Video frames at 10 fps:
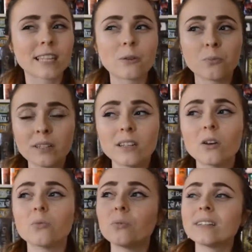Like, we
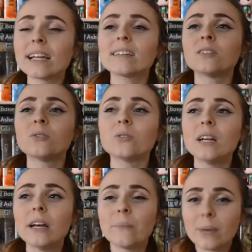know we like to
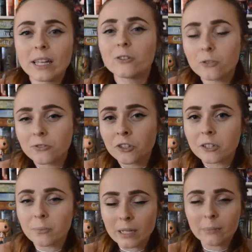be
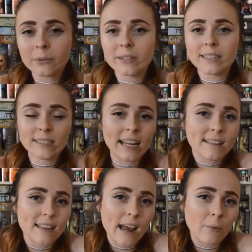introverted people and stay
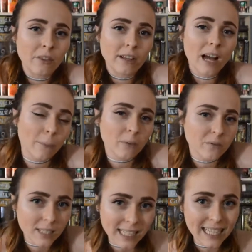inside with a cup of
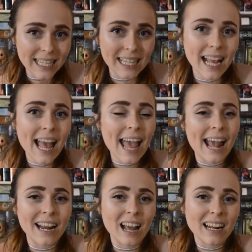tea
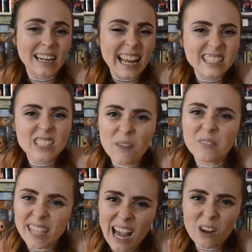and nice
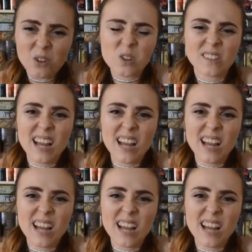comfy couch,